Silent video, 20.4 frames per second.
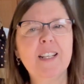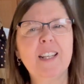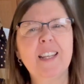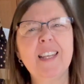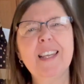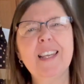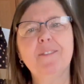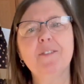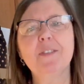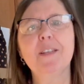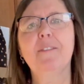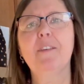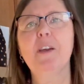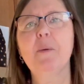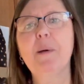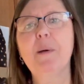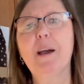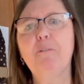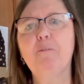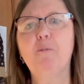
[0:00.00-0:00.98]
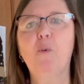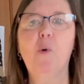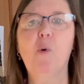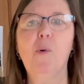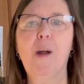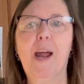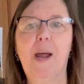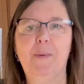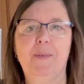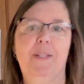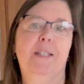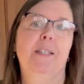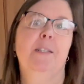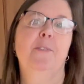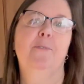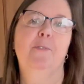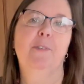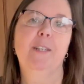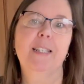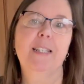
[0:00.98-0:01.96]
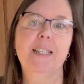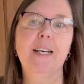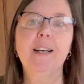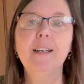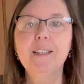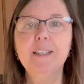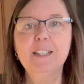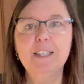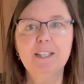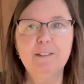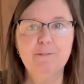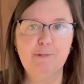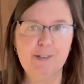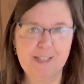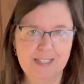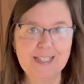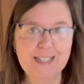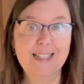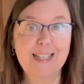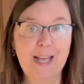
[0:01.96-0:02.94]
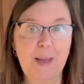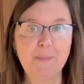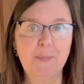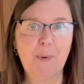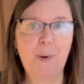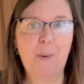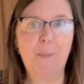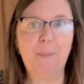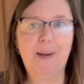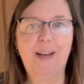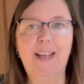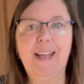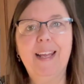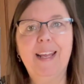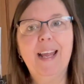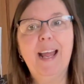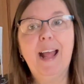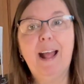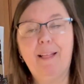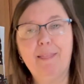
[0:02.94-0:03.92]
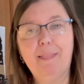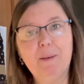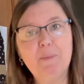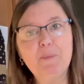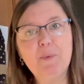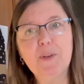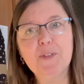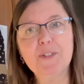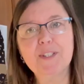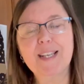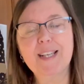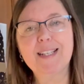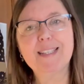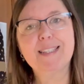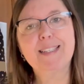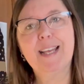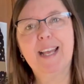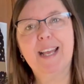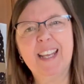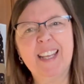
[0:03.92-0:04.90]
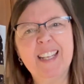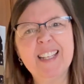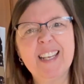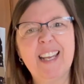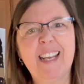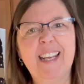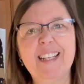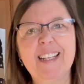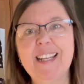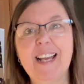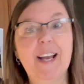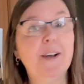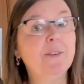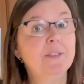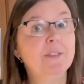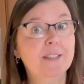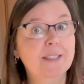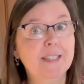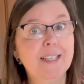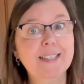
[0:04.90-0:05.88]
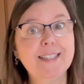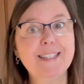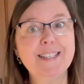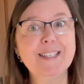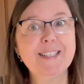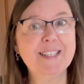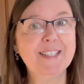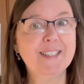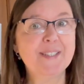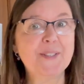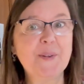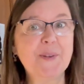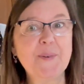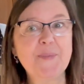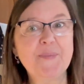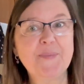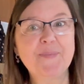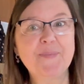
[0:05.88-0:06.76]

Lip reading: I think you have to give it about 4 hours in the freezer for it to set properly, and then once that's set, you take it out, and that's it, it's done.